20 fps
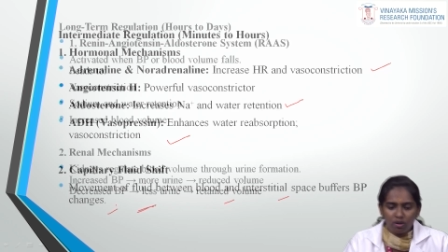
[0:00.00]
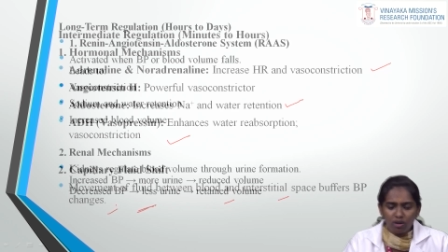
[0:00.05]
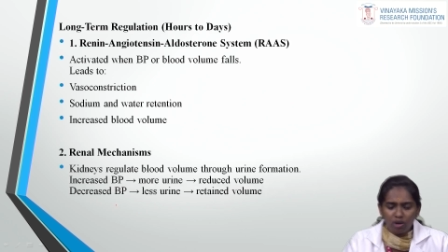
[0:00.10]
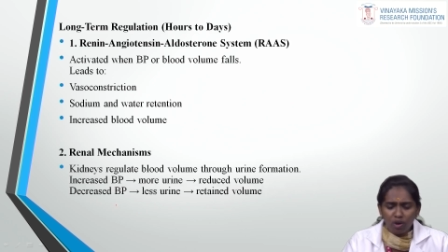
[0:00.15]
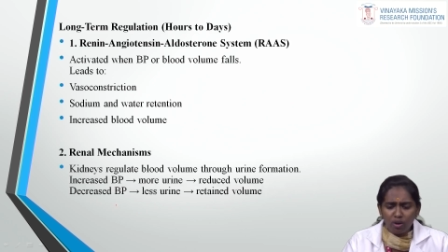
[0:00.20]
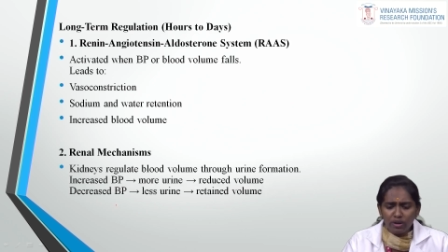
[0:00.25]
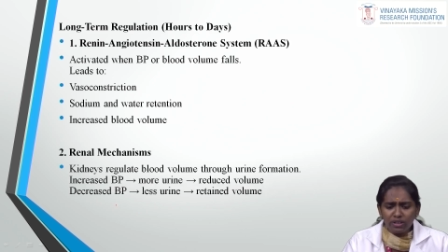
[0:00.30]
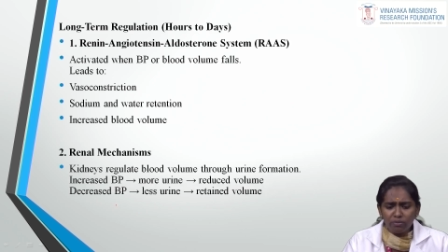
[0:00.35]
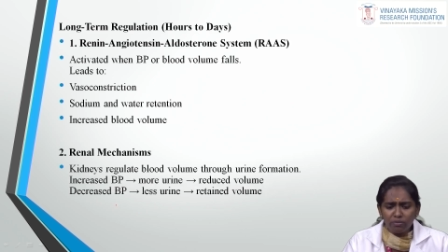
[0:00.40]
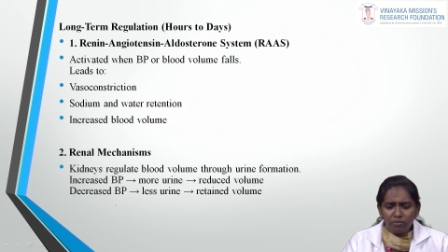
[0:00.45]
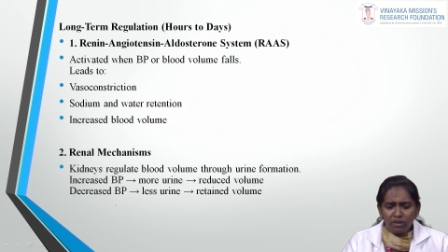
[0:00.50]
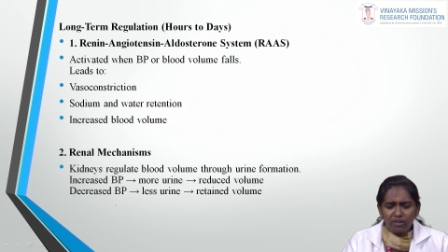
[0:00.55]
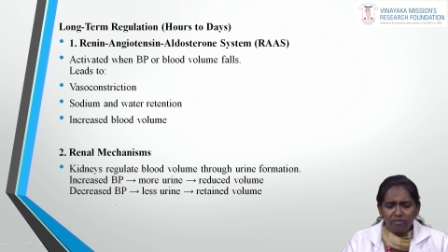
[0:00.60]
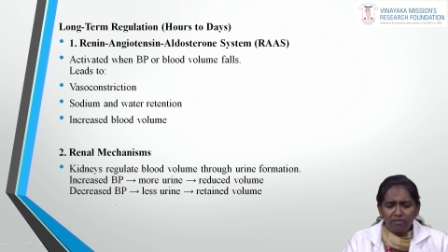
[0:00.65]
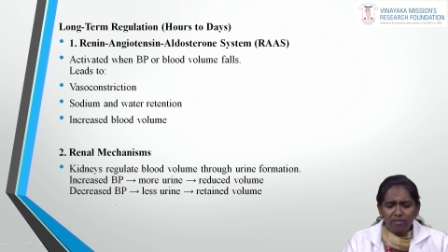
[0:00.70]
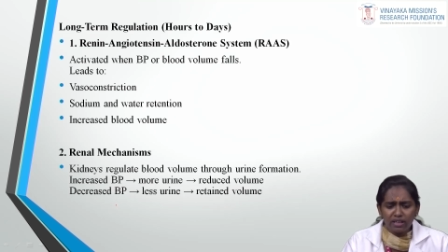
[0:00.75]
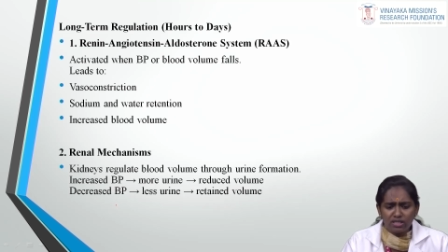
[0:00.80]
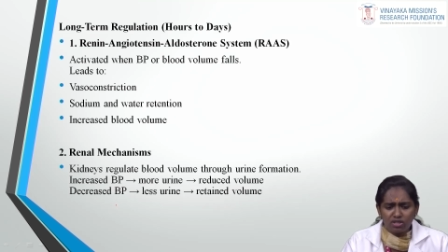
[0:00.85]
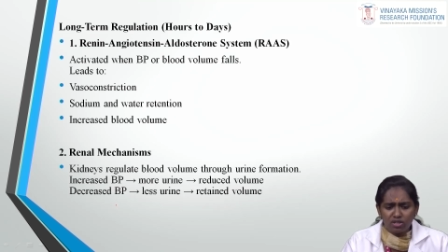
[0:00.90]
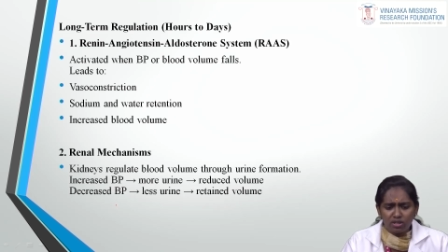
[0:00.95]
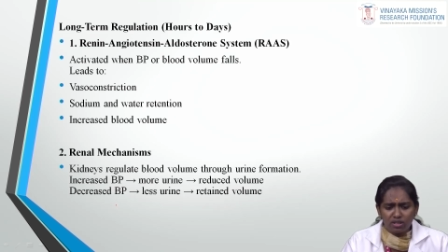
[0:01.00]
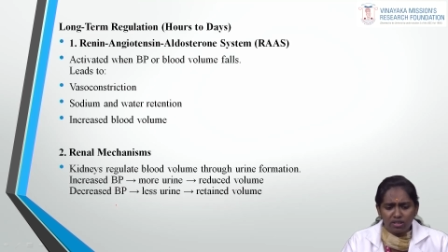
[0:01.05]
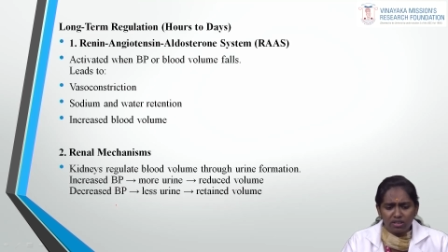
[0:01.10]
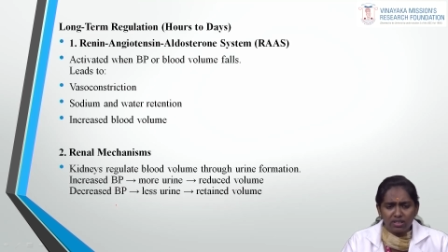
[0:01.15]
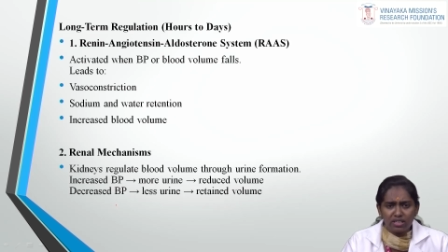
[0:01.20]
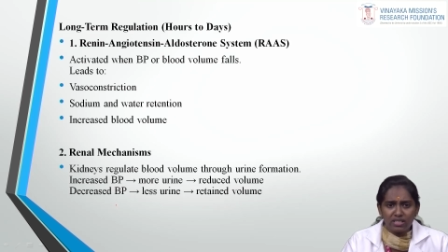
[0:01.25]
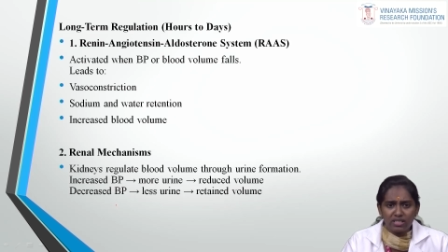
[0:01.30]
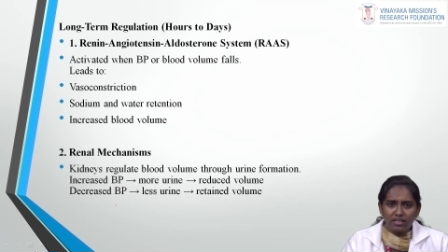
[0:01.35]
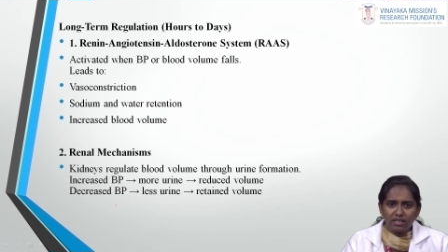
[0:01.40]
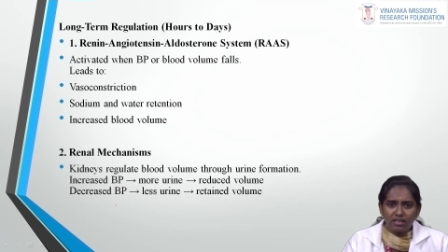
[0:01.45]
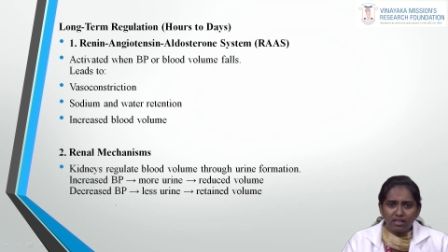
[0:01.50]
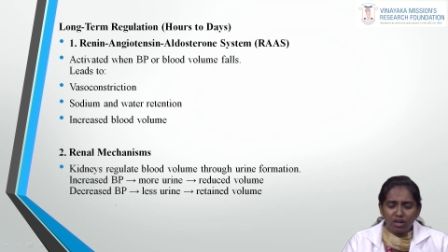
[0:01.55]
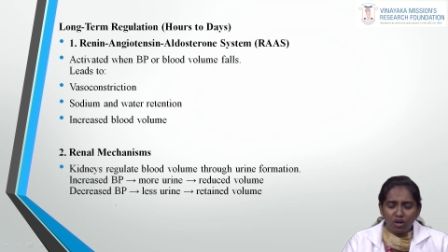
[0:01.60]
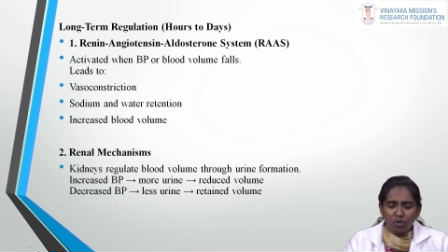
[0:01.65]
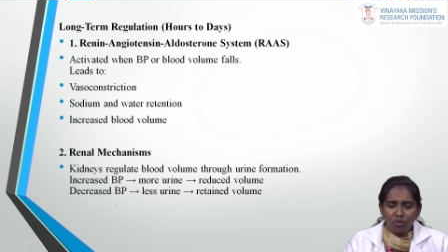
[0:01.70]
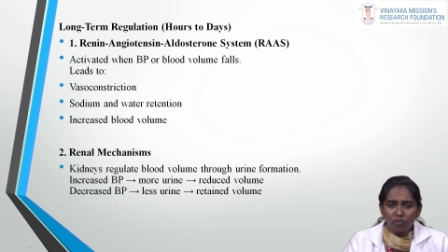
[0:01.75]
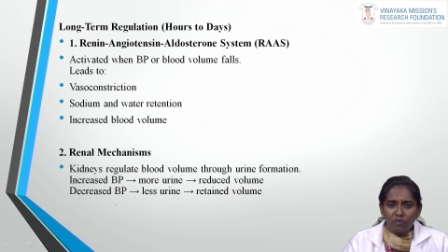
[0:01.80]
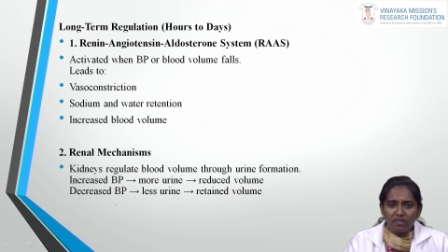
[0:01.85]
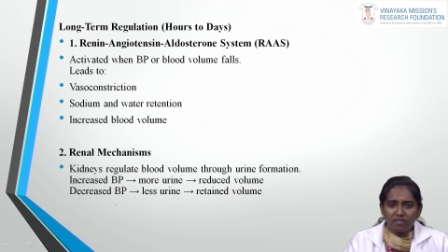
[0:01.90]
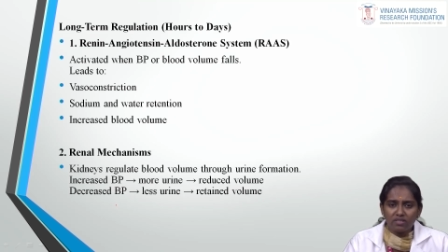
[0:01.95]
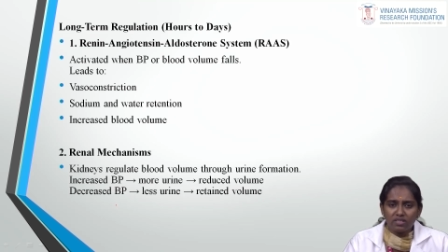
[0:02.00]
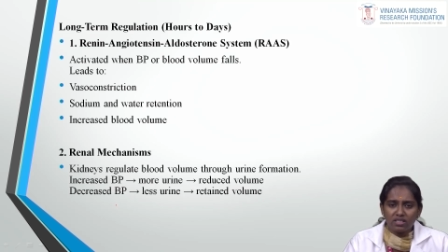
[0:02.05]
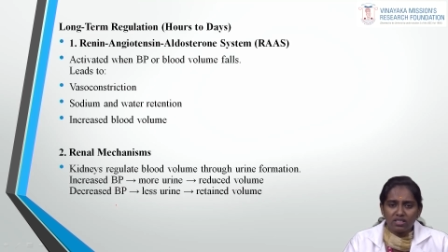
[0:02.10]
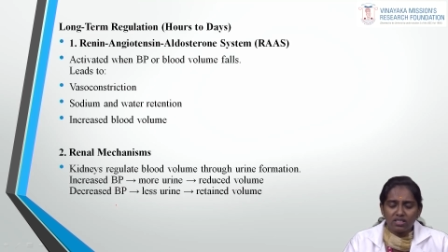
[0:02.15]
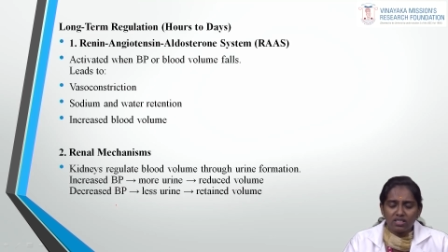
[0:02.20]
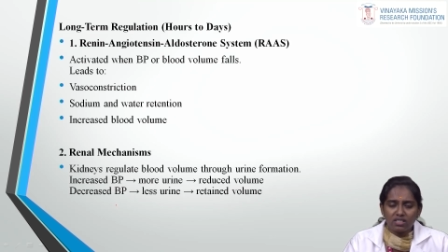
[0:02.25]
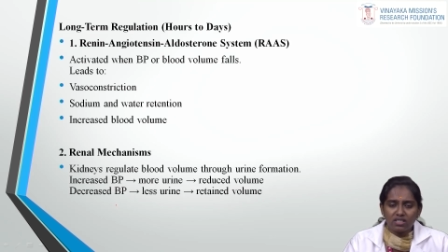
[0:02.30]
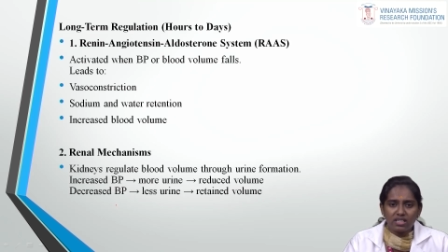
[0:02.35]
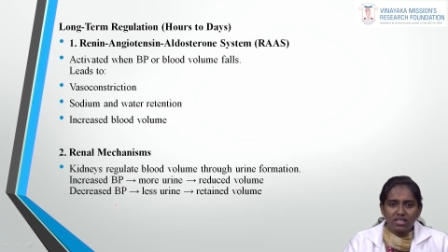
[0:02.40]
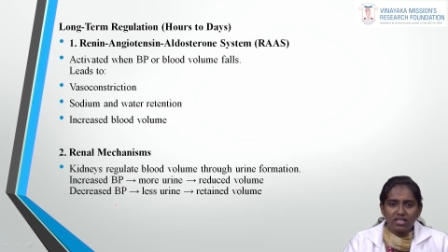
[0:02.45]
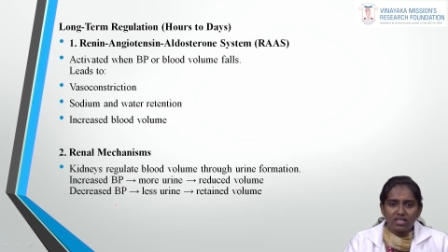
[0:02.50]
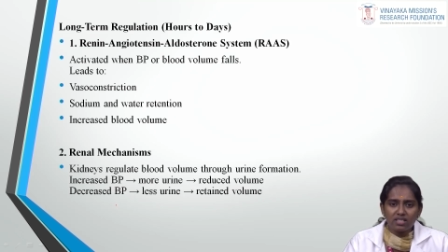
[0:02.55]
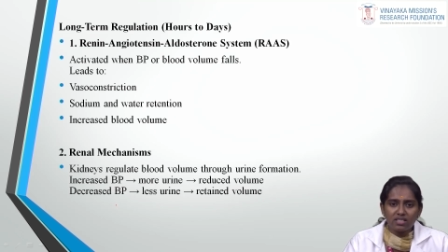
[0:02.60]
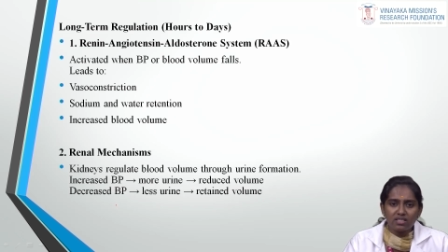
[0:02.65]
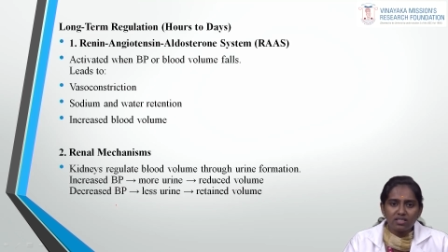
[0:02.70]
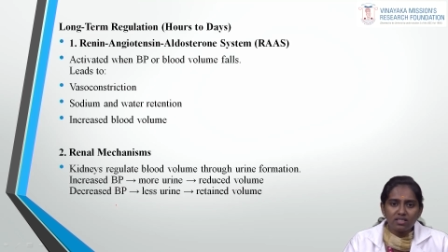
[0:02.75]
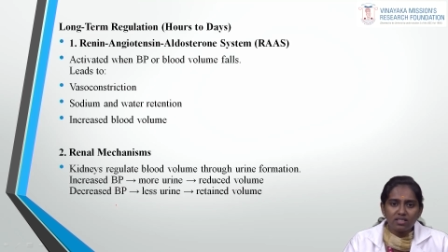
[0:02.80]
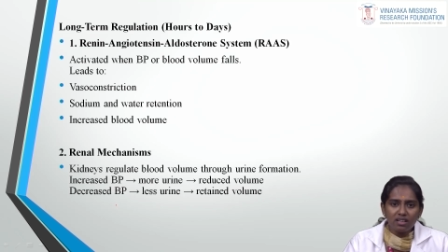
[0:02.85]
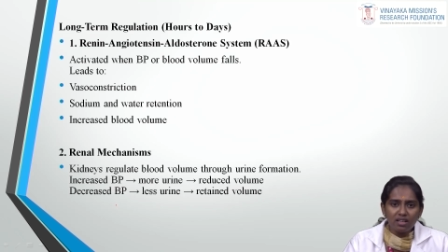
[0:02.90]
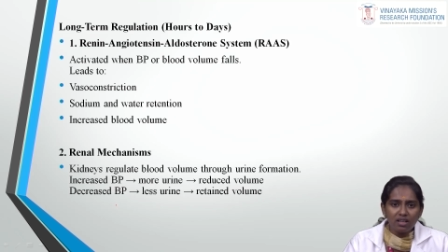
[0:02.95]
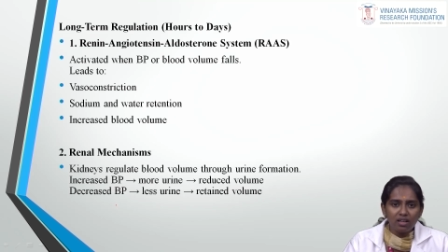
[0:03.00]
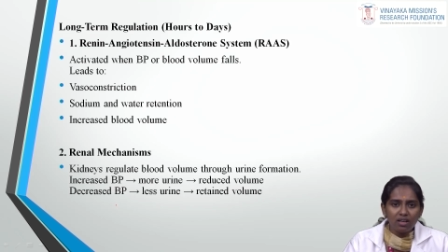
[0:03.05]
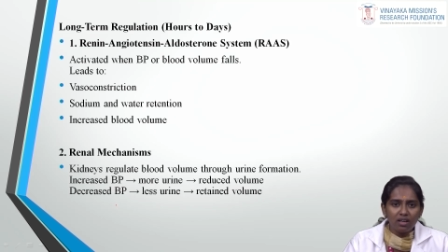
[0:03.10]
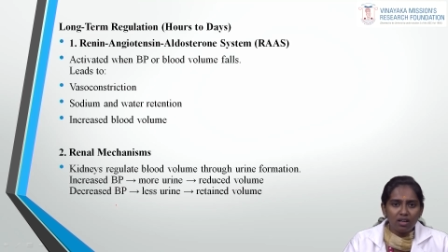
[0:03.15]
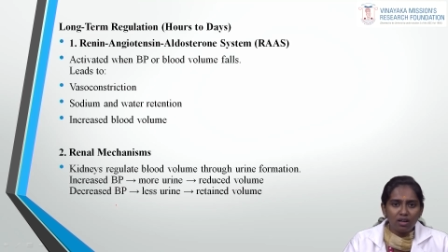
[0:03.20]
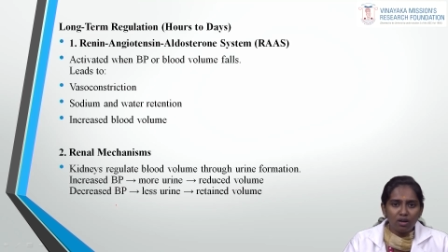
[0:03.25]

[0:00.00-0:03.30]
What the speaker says: Long-term replication. These are now we have seen is the